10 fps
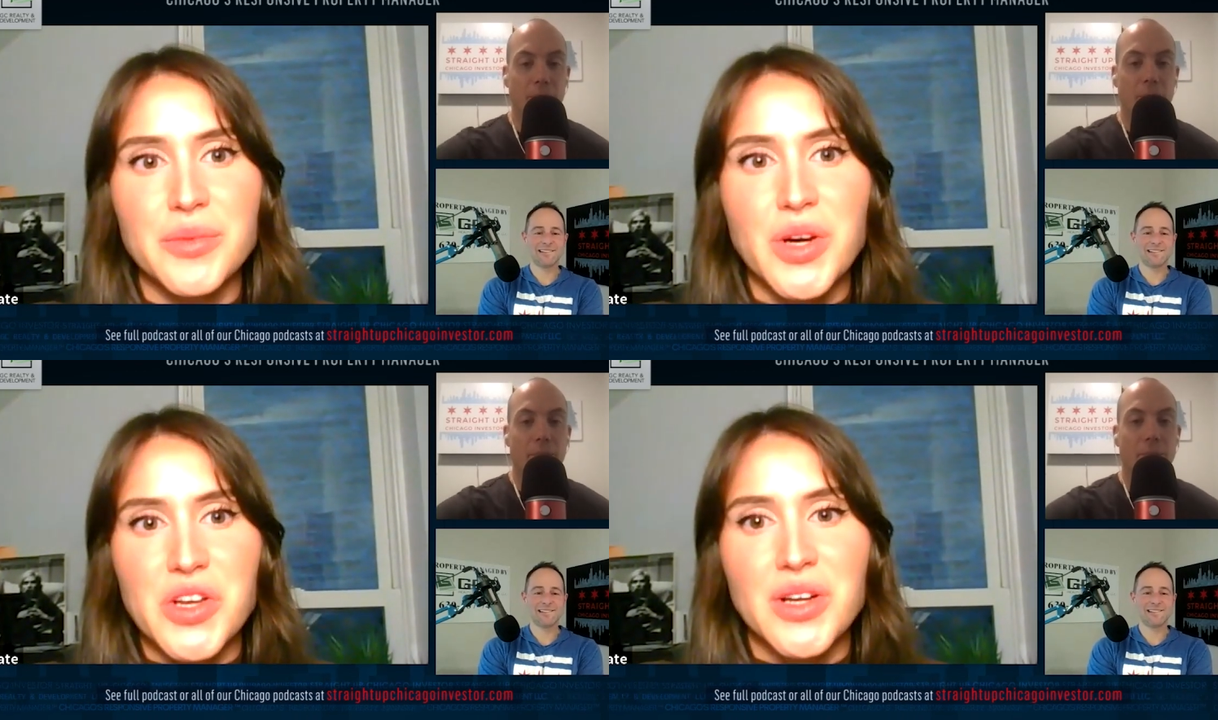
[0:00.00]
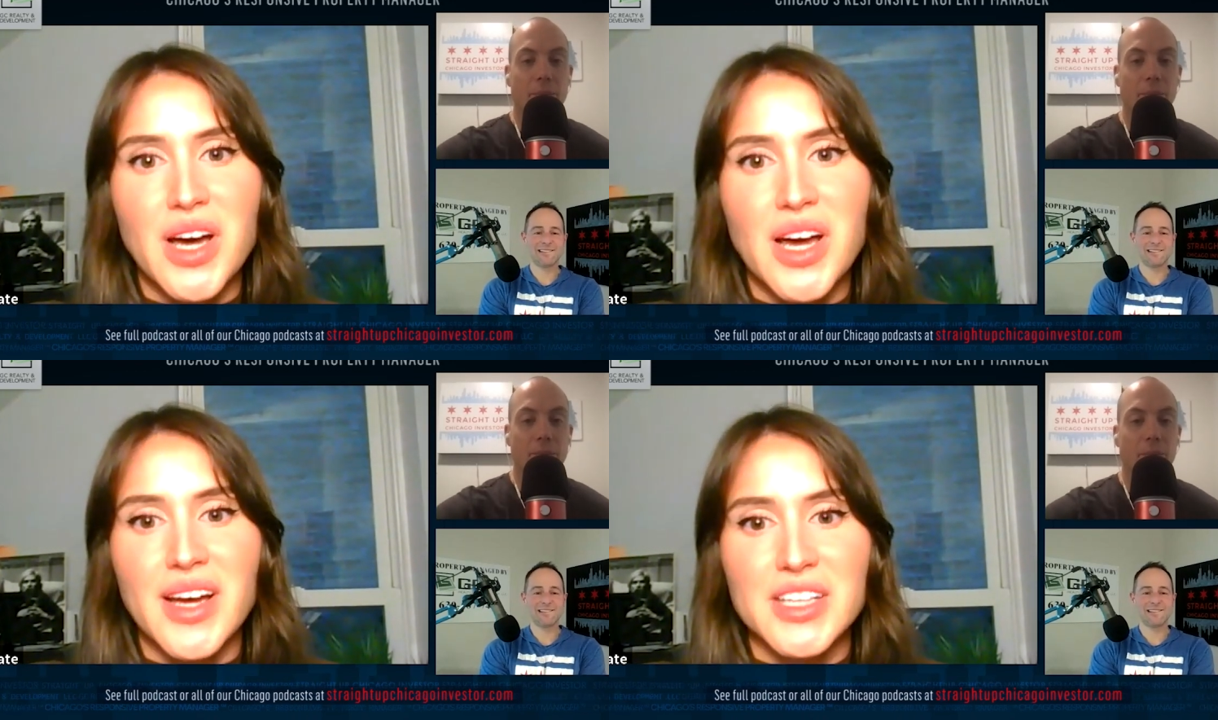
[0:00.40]
Speaker 1: whether or
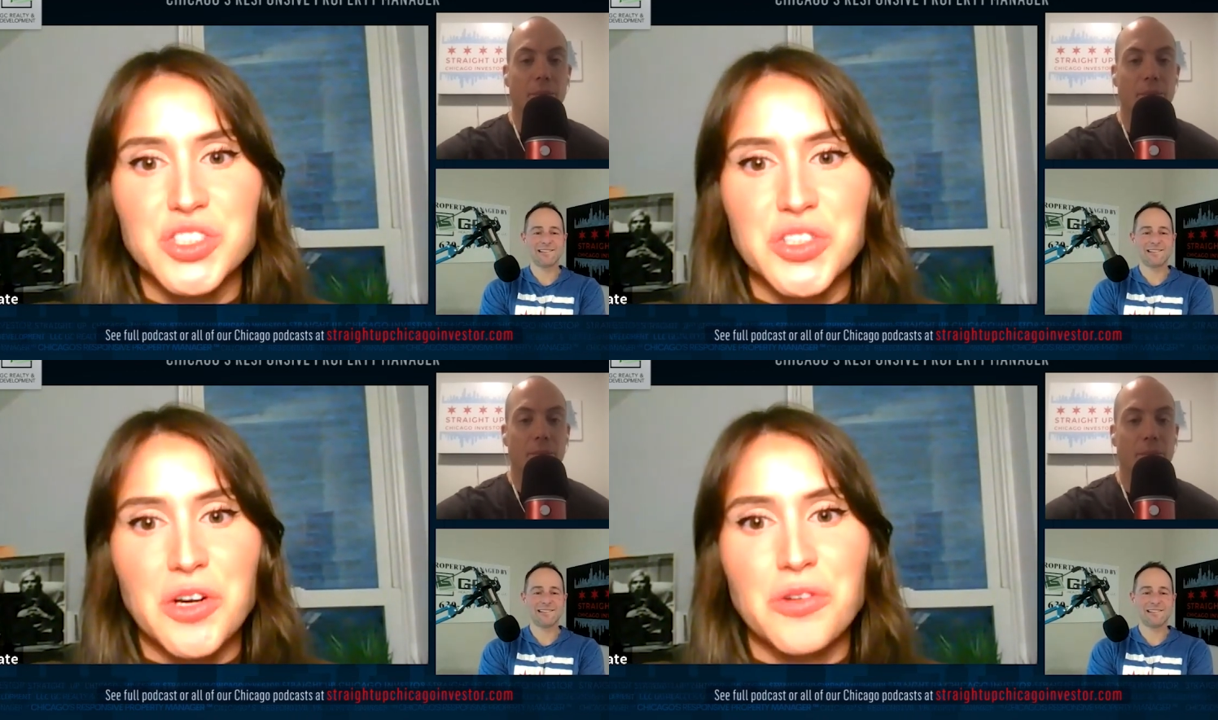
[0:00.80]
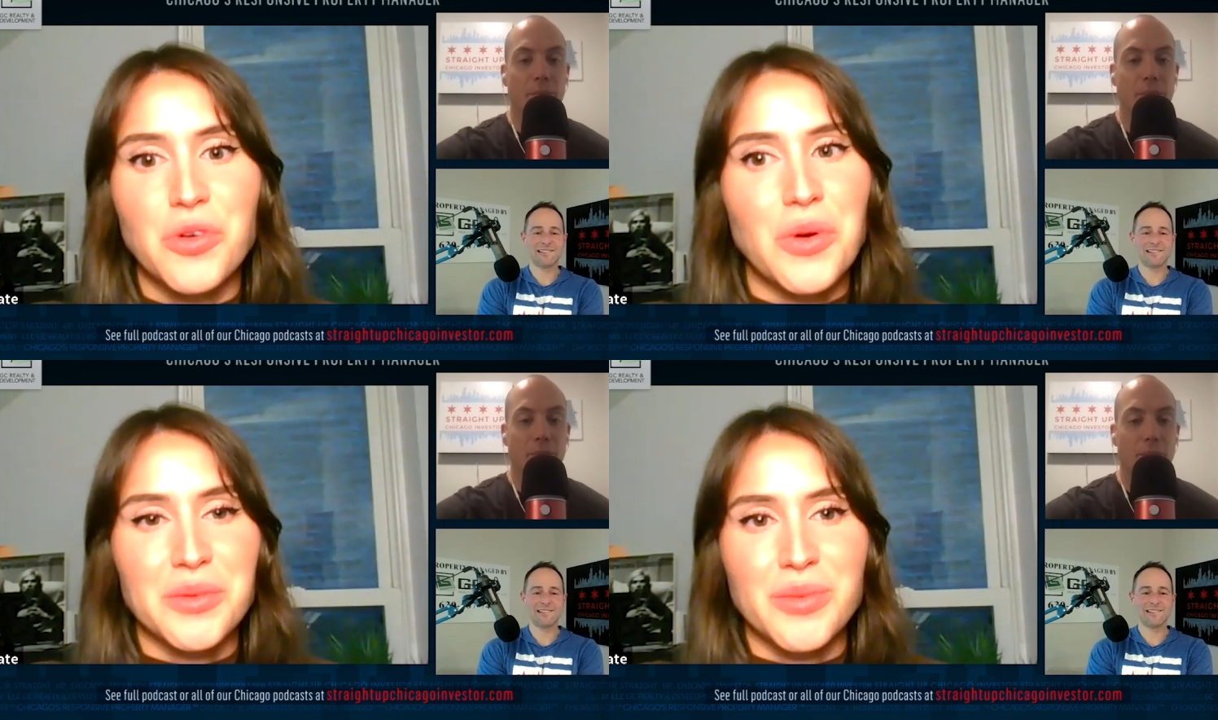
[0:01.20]
not I should go
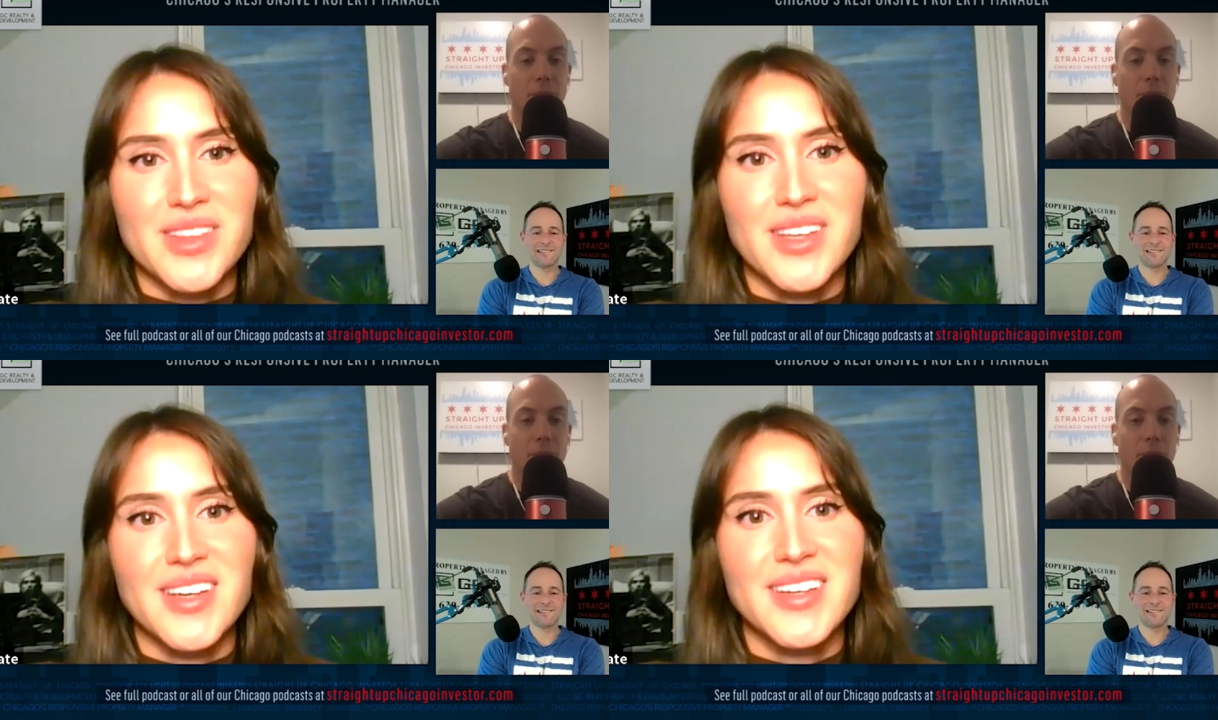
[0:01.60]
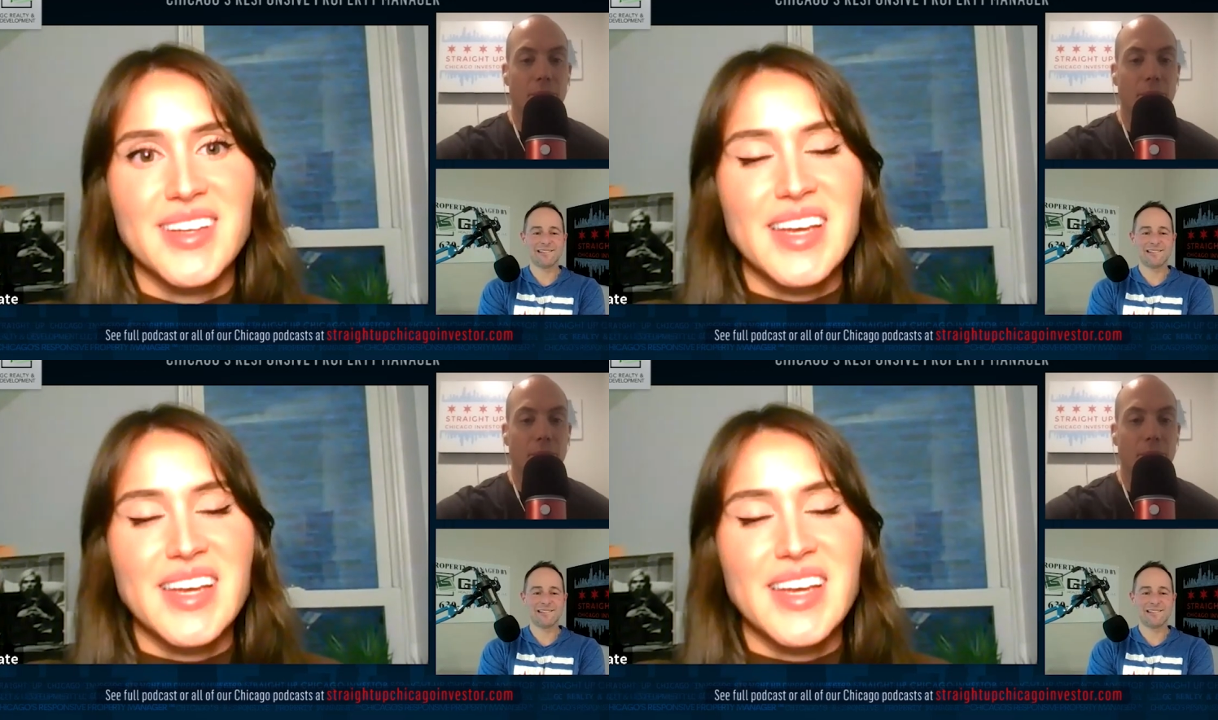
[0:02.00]
forward with it.